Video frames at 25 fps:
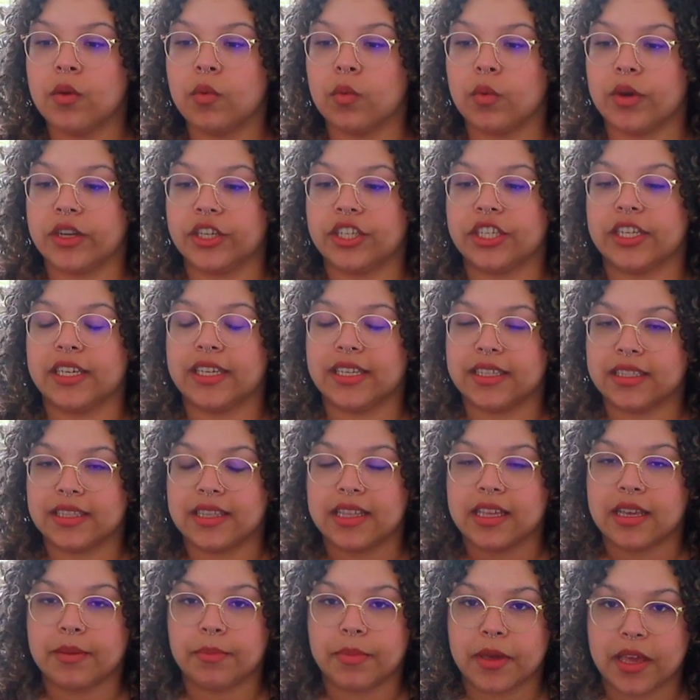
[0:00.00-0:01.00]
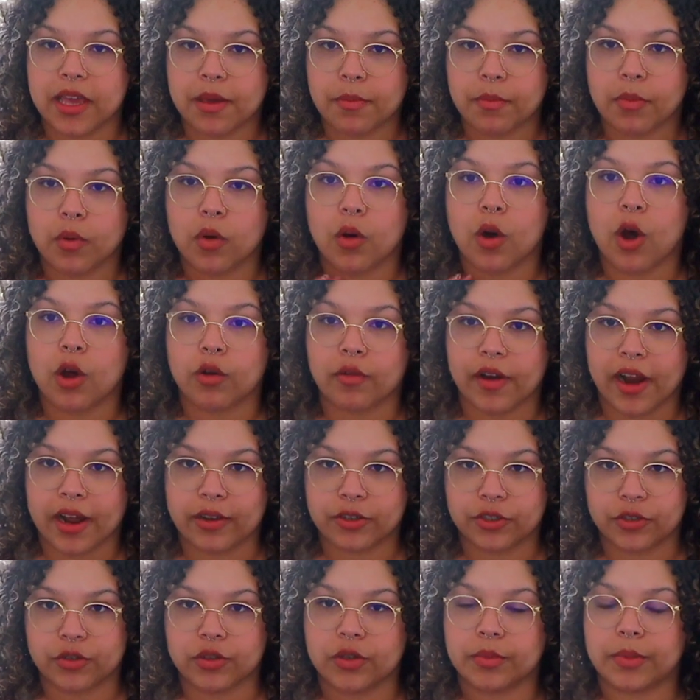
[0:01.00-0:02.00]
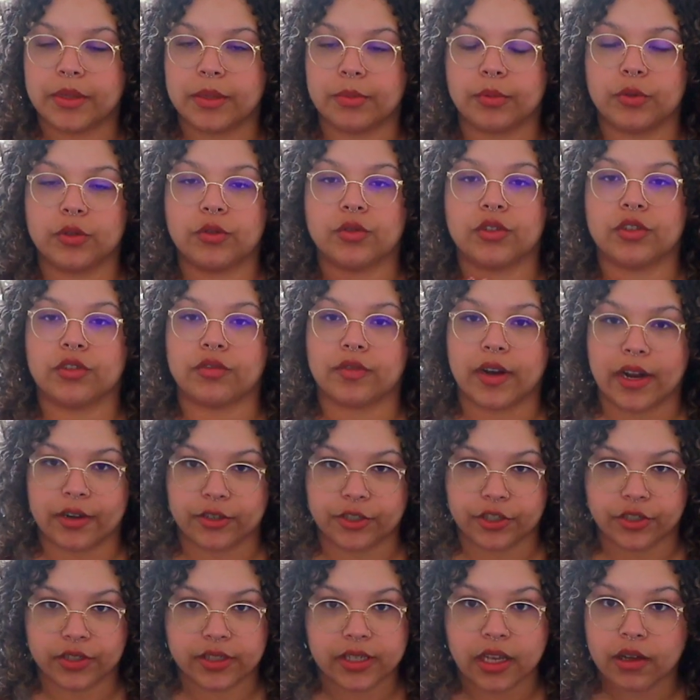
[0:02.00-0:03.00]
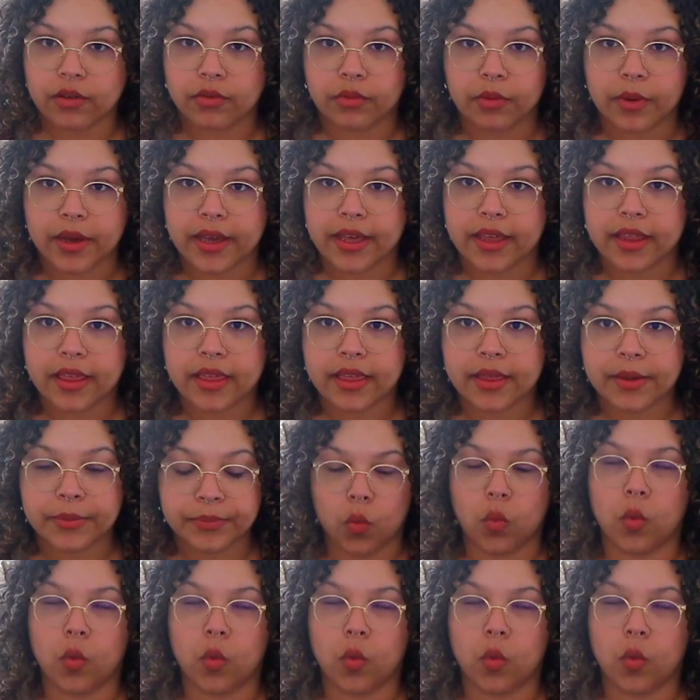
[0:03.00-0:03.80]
which is the people around you, the people you surround yourself with,